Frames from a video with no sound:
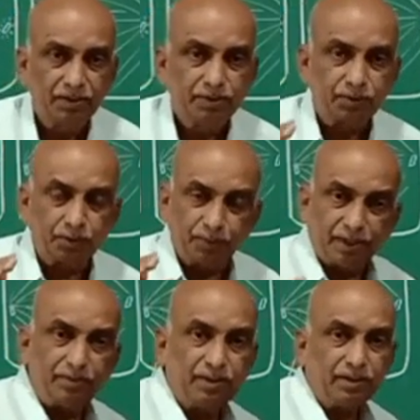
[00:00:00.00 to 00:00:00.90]
So
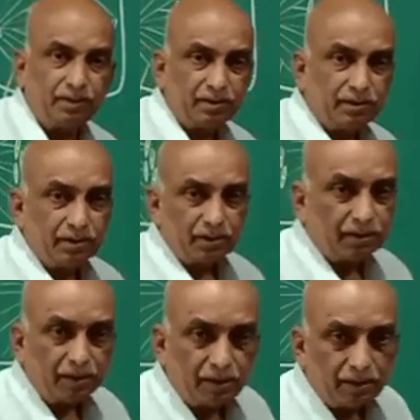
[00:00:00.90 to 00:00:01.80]
whenever
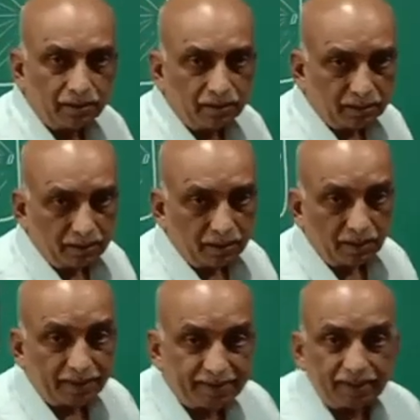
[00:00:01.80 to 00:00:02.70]

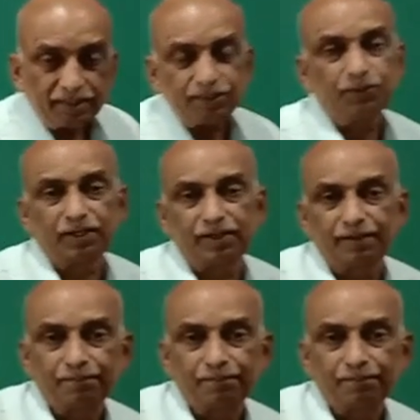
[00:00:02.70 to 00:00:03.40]
research work